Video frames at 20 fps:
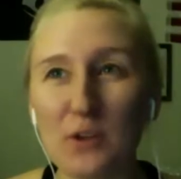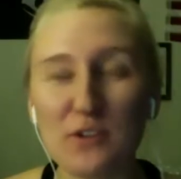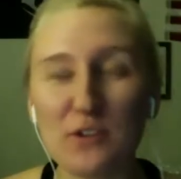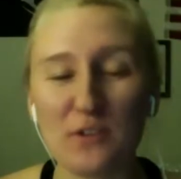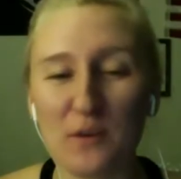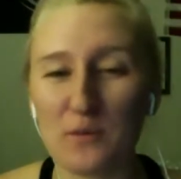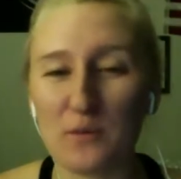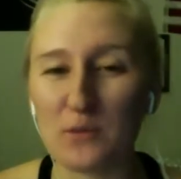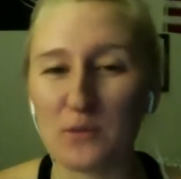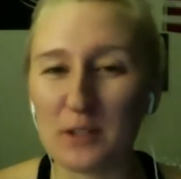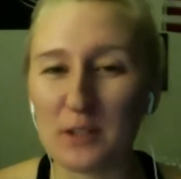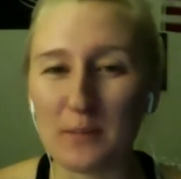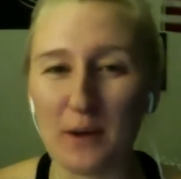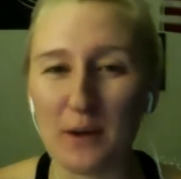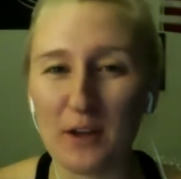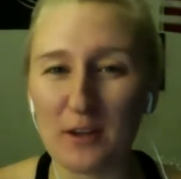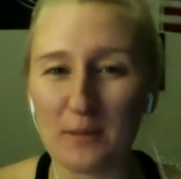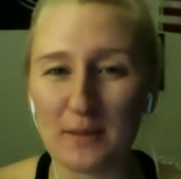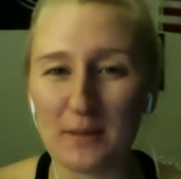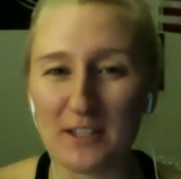of them really
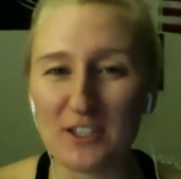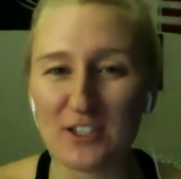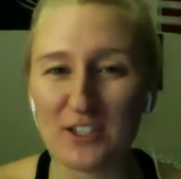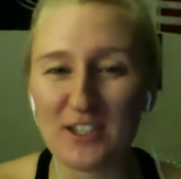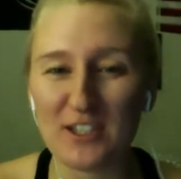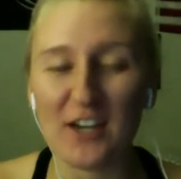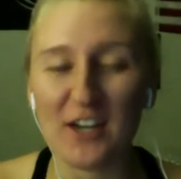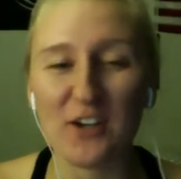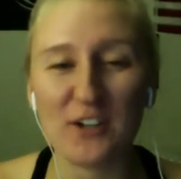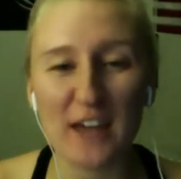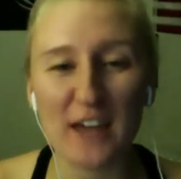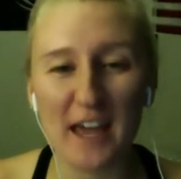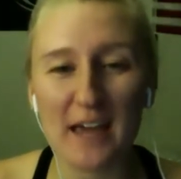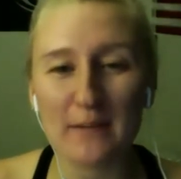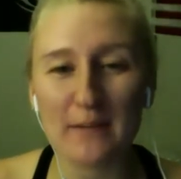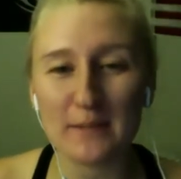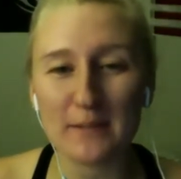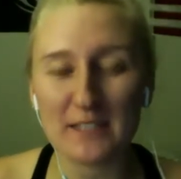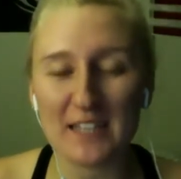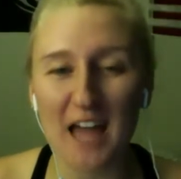bother me. It's just like her
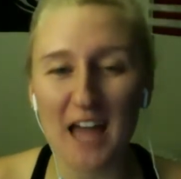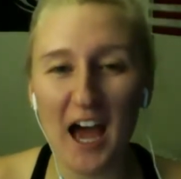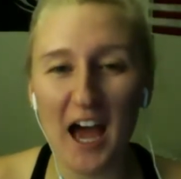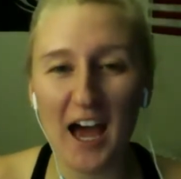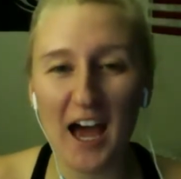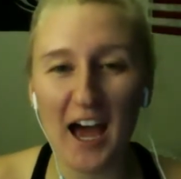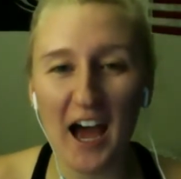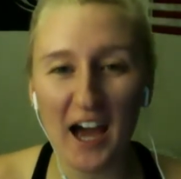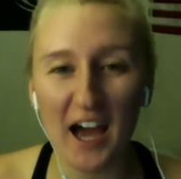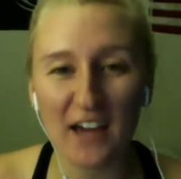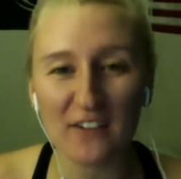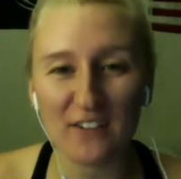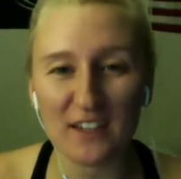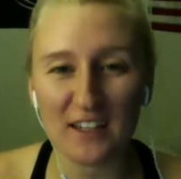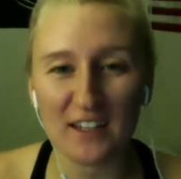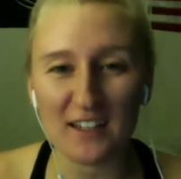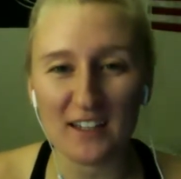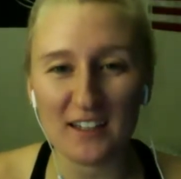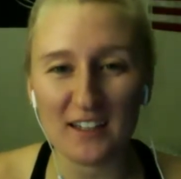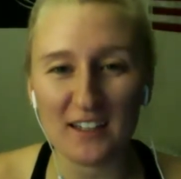name is not
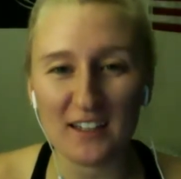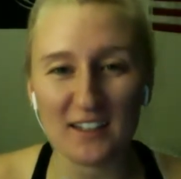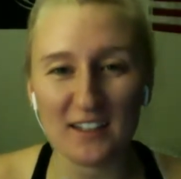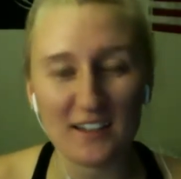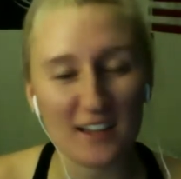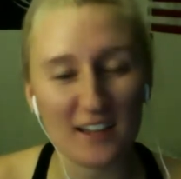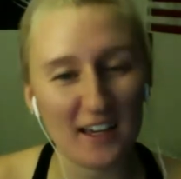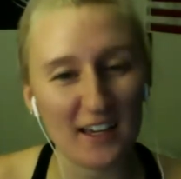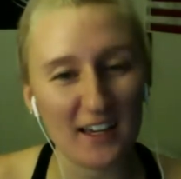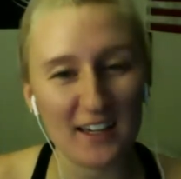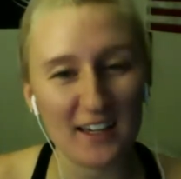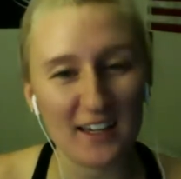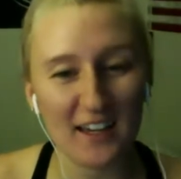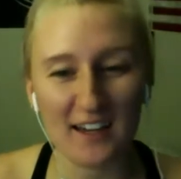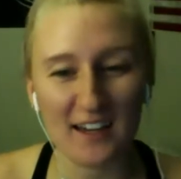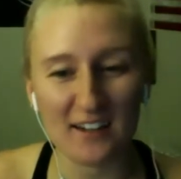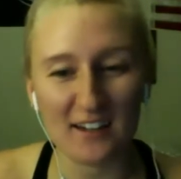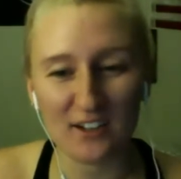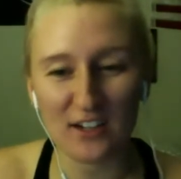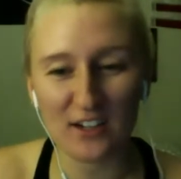Ivy, like, and her